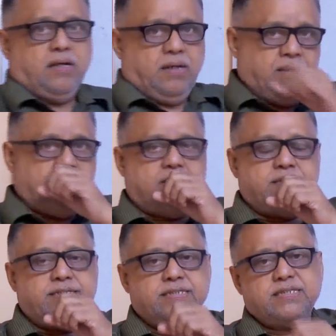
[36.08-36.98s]

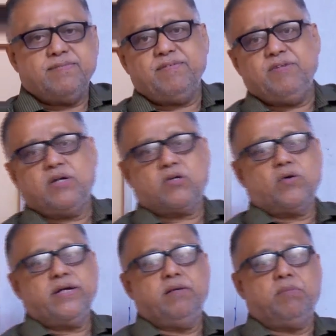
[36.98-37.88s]
This is the way we are
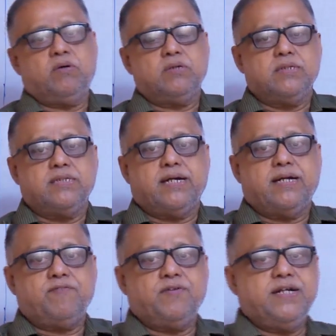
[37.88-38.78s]
talking about. The
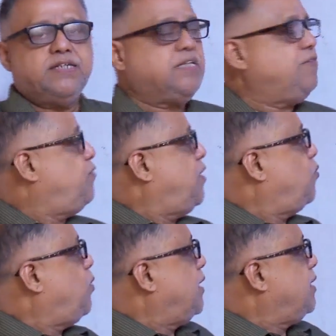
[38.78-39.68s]
definition
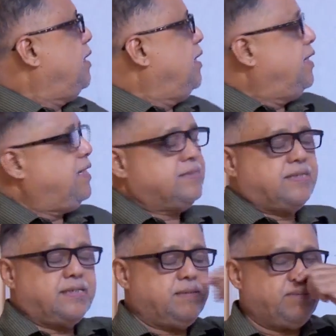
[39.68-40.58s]
for work is
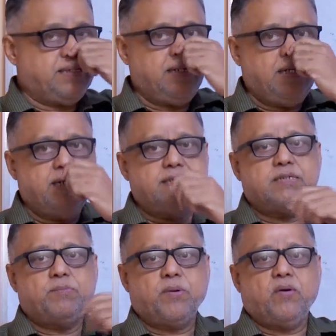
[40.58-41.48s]
nothing but it's
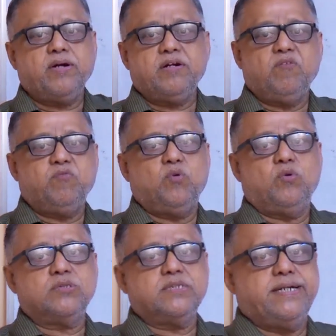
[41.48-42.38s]
a product of
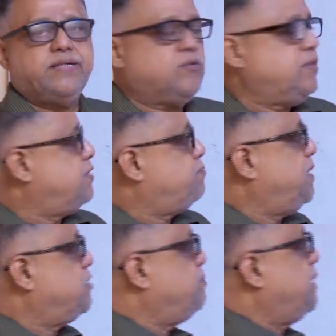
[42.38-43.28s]
force into
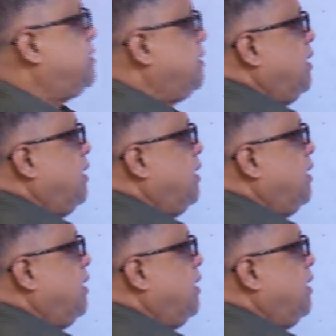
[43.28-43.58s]
displacement.